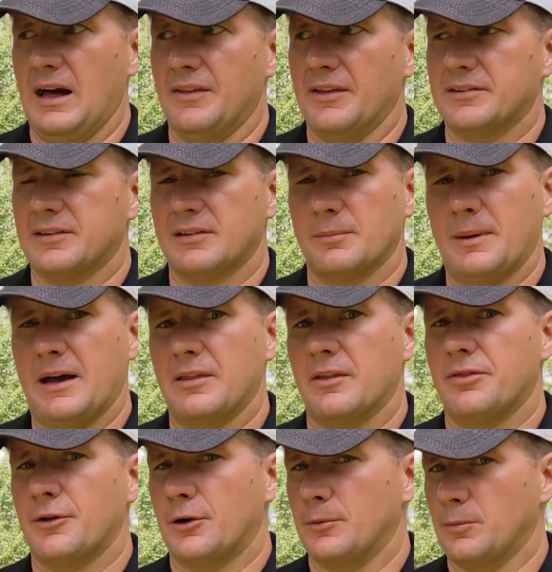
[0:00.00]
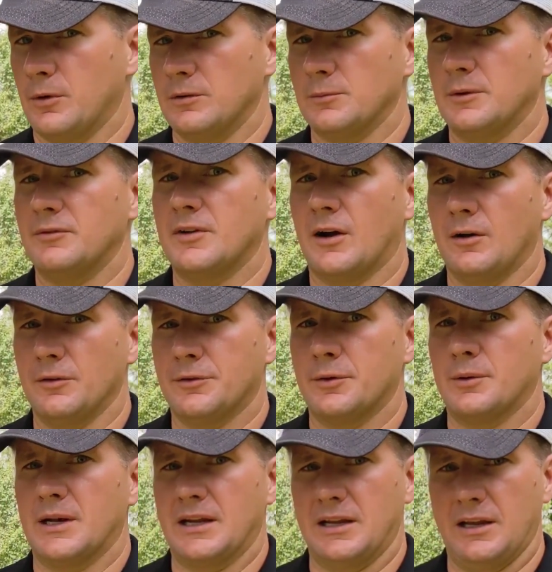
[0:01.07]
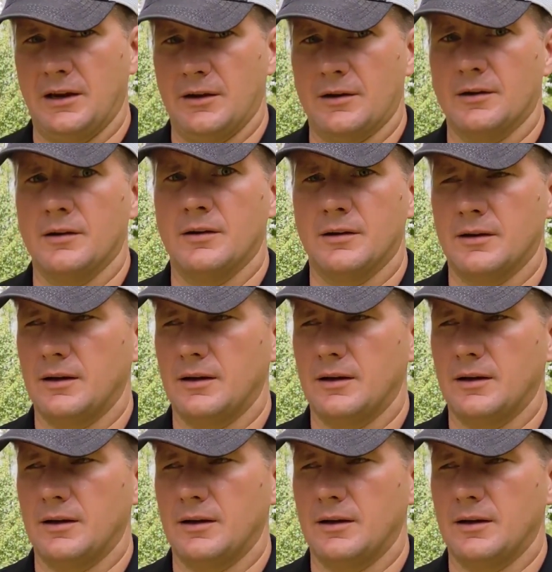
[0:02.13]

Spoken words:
this is about the 3rd one we've gone through in a year